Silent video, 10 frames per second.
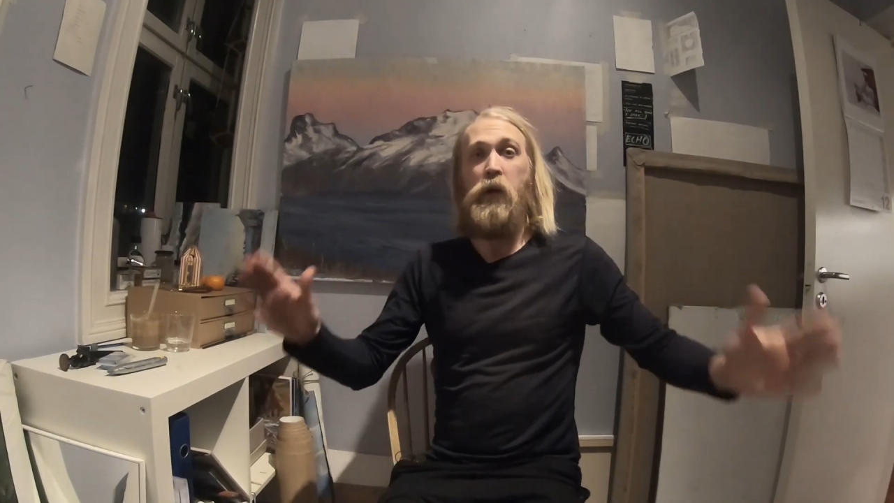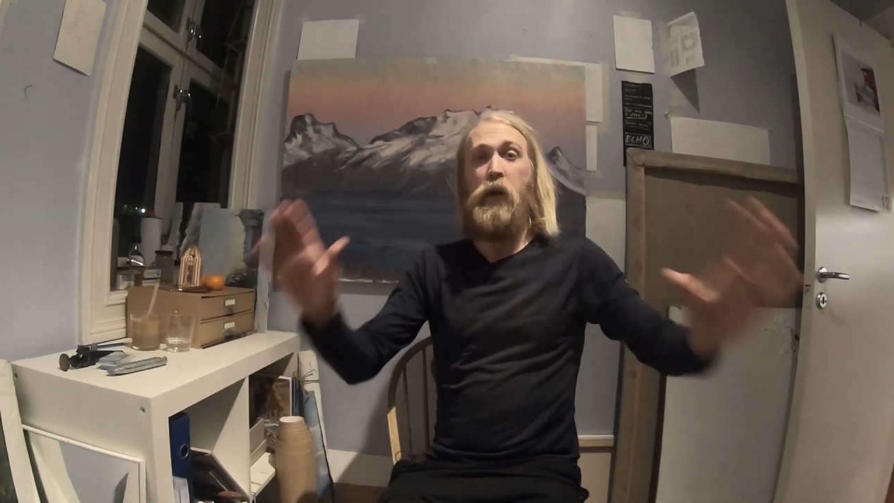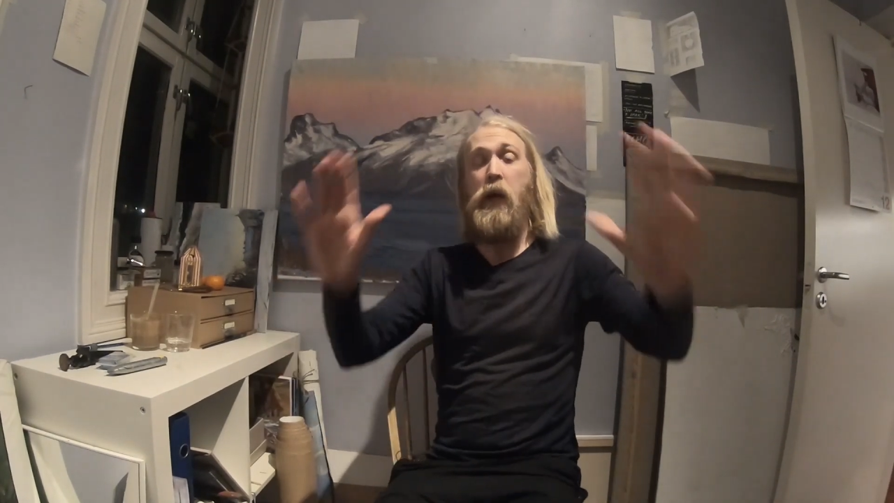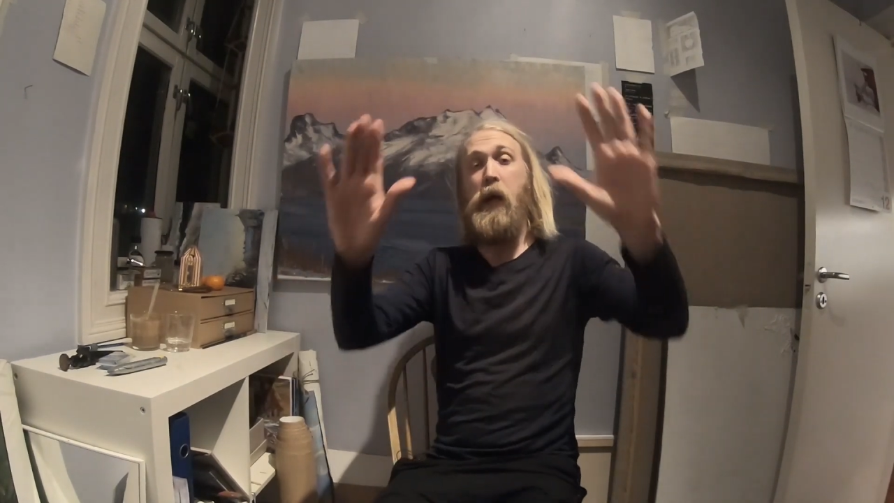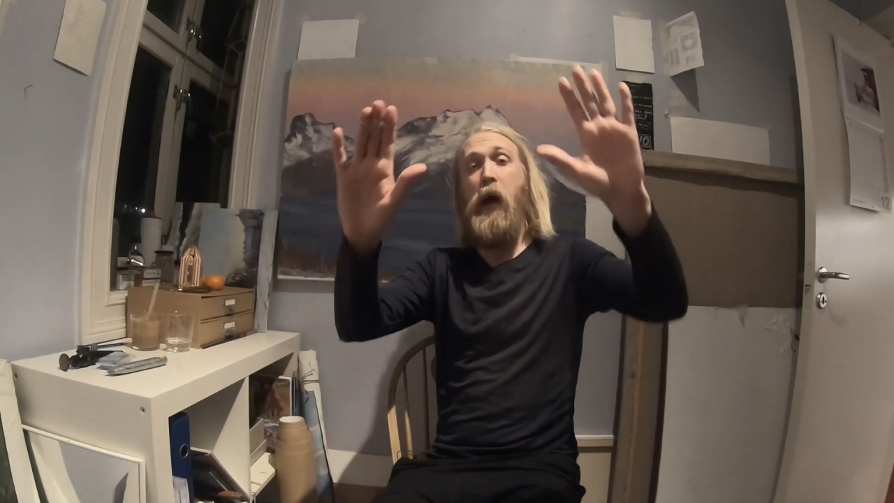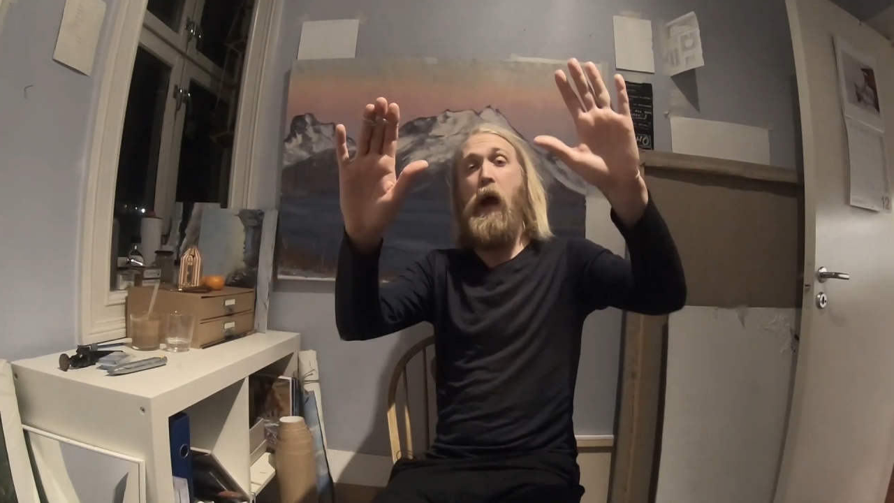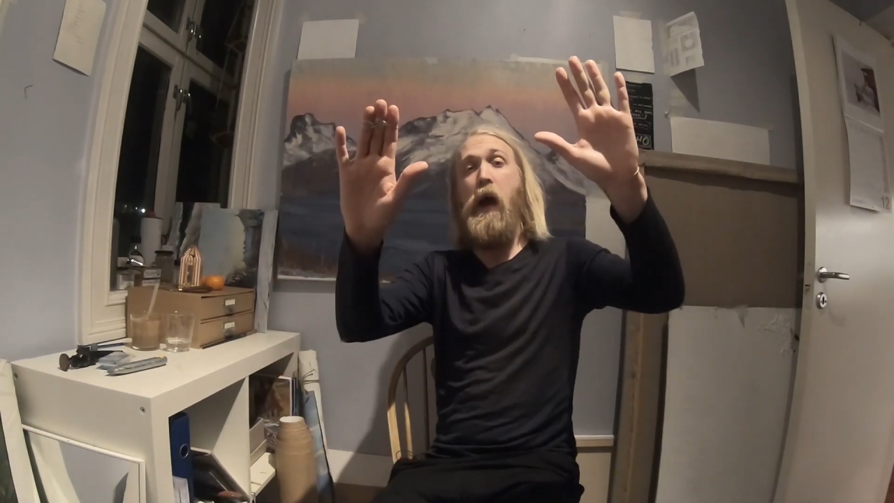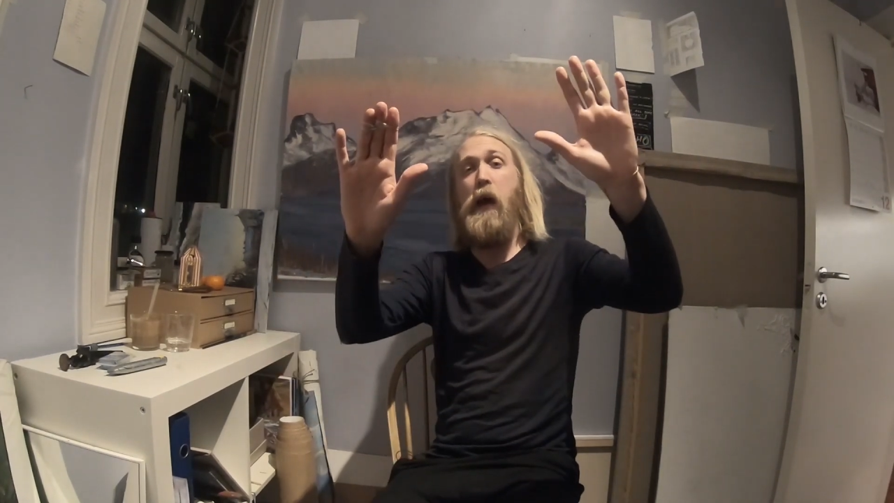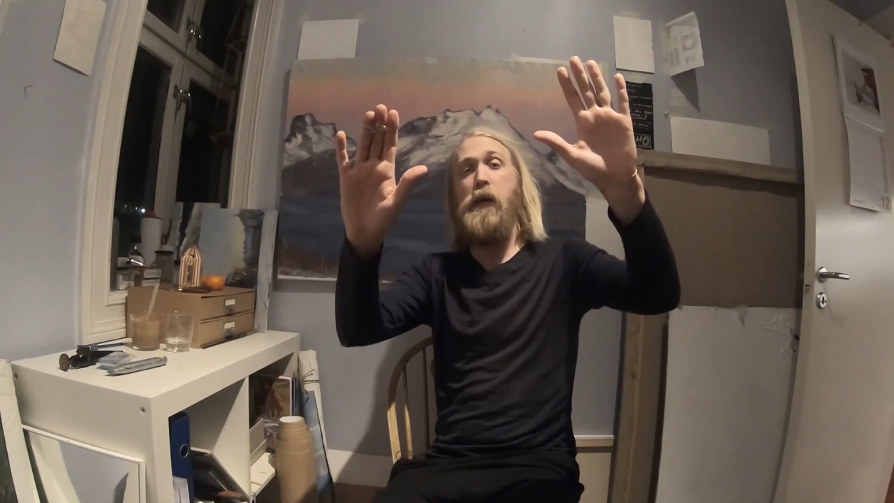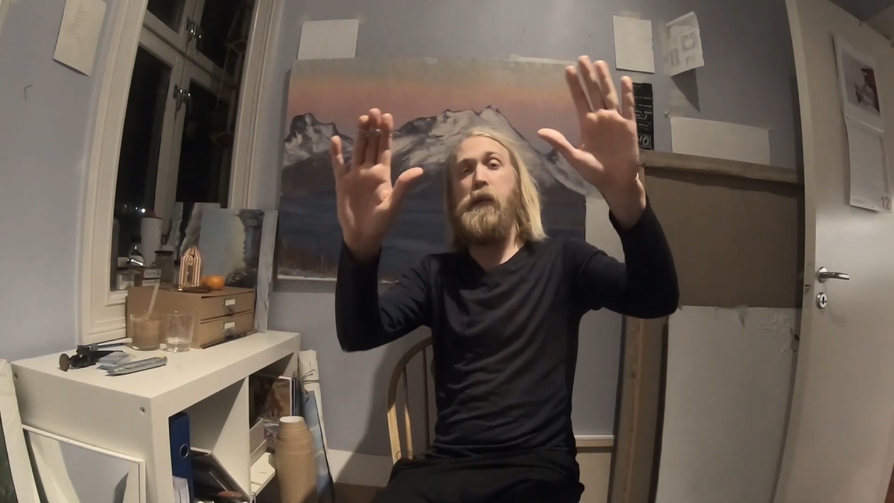Hey
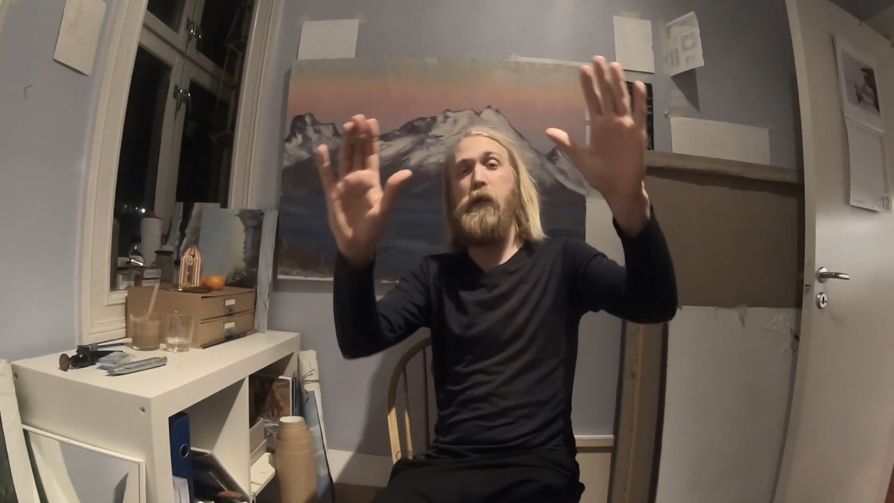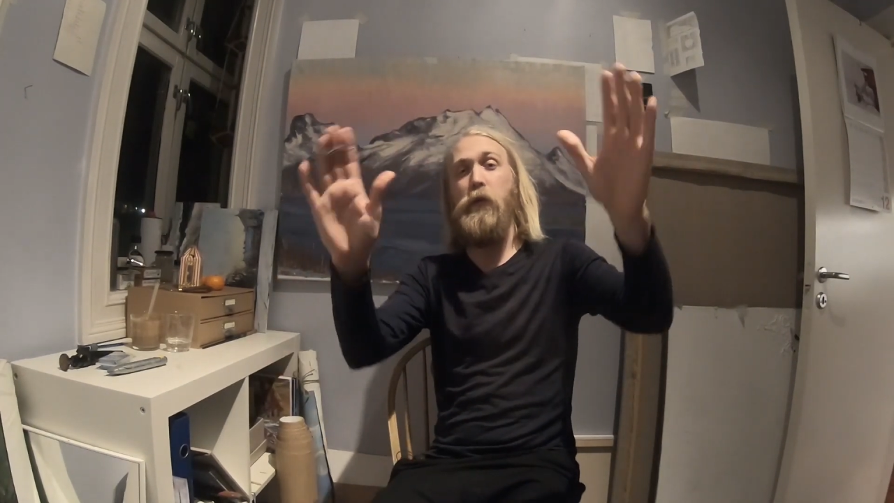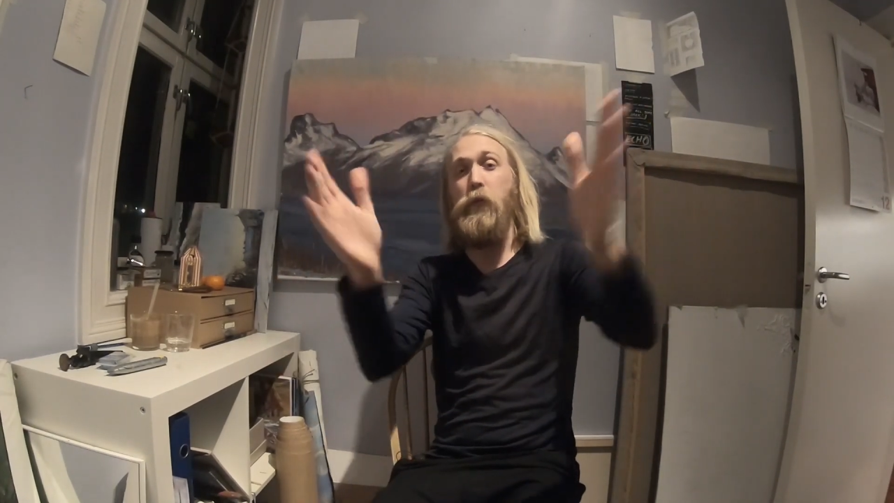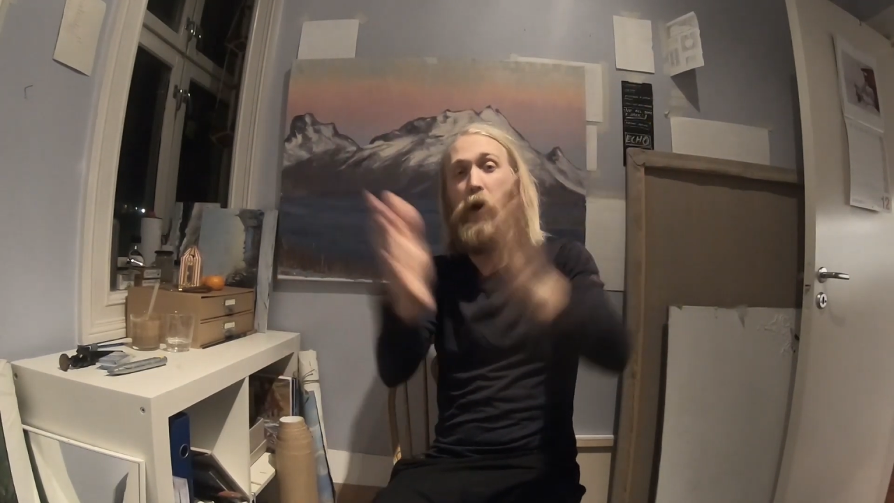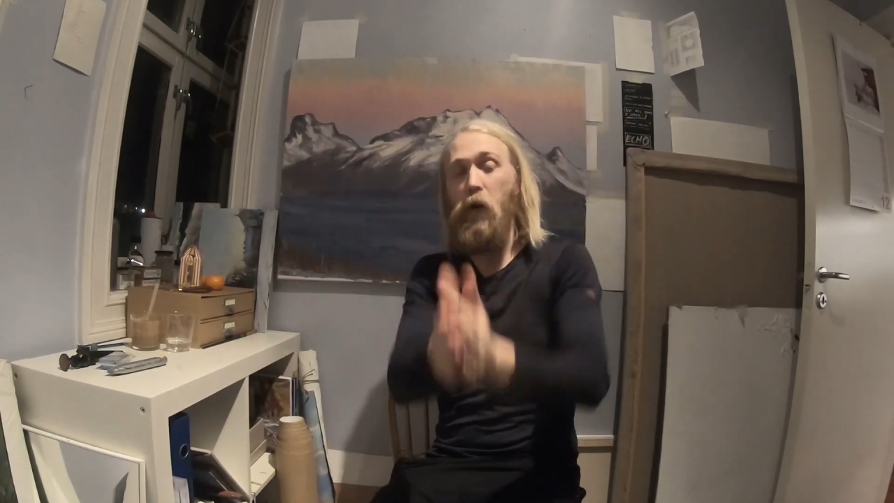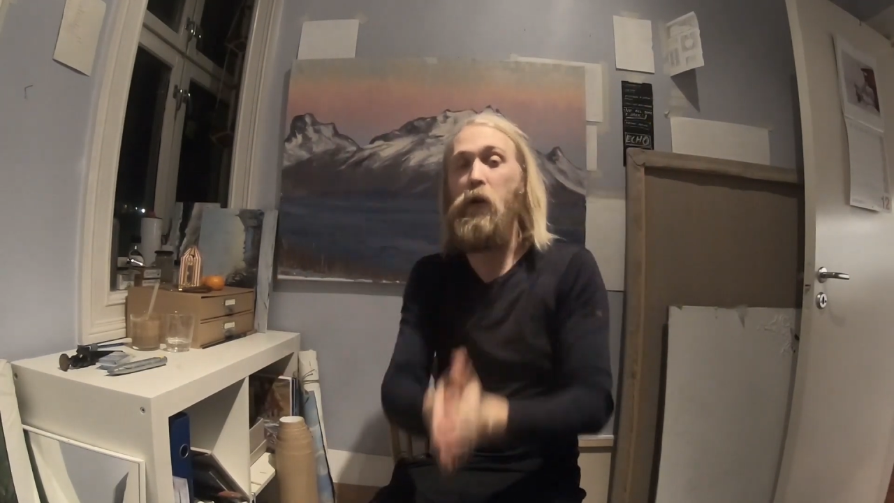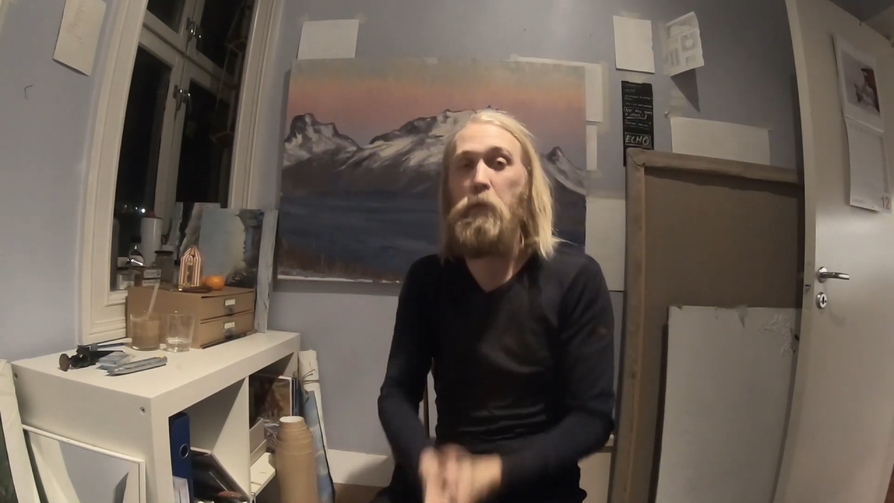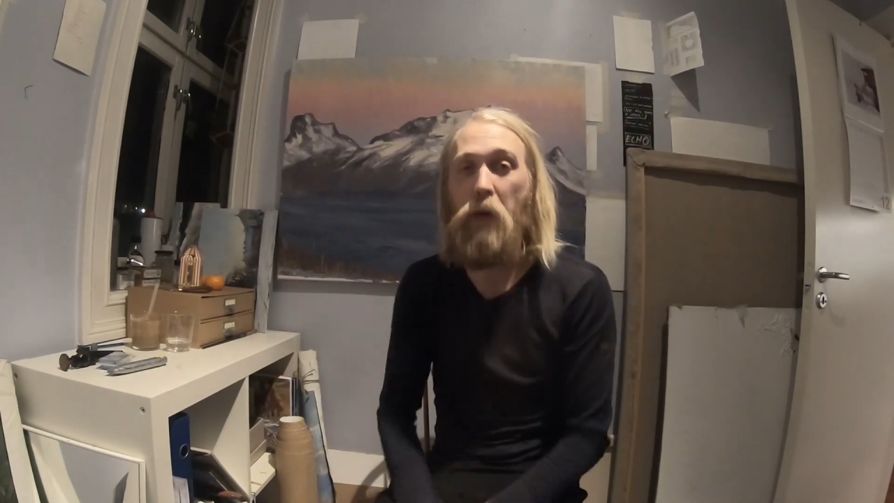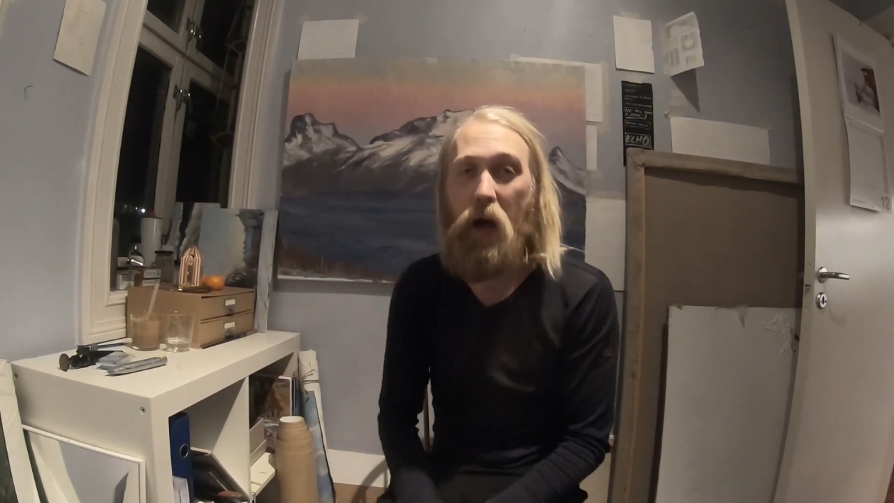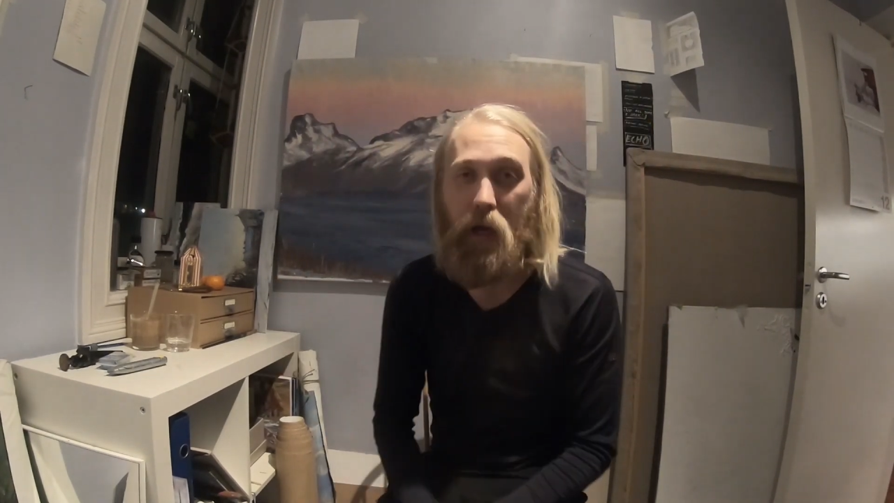guys and
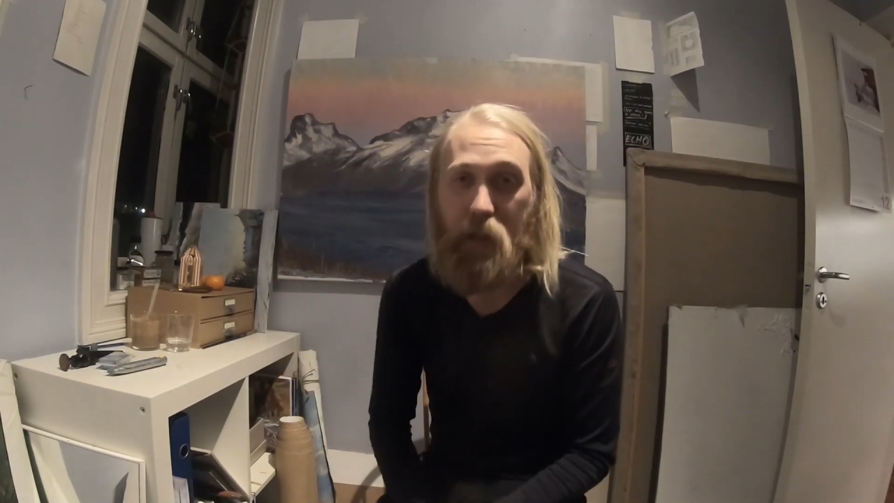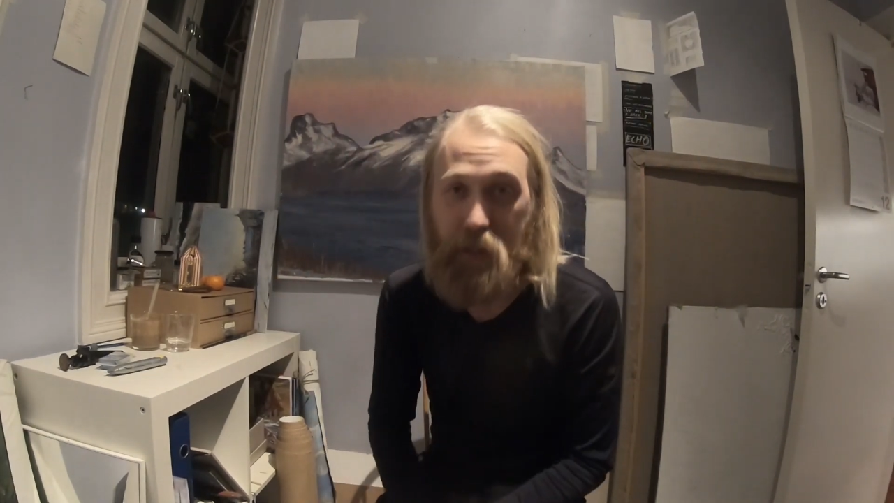welcome back.